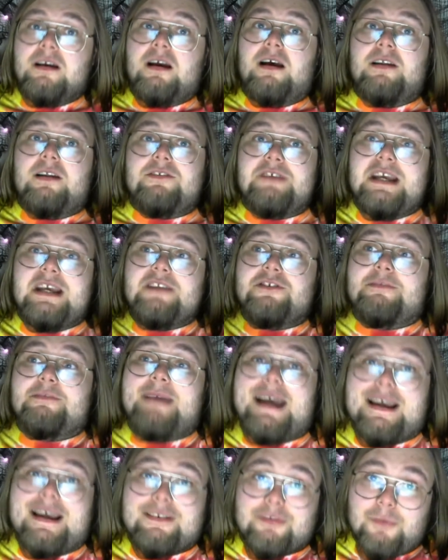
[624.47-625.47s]
Change your
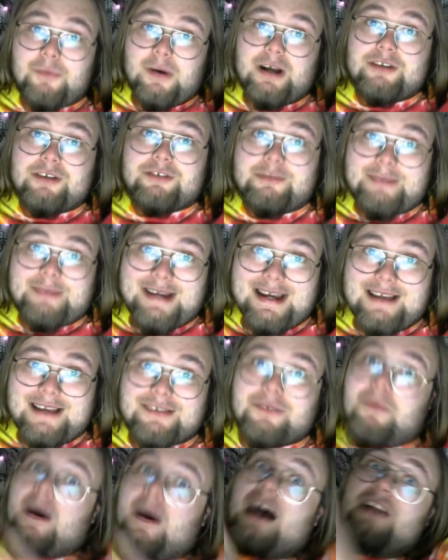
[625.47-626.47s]
mask. Wash your
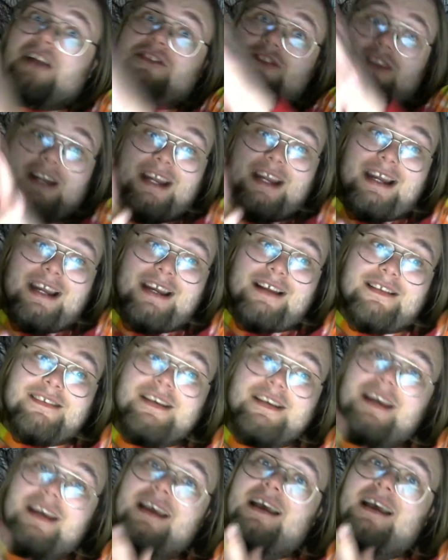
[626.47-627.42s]
mask. Wash your hands.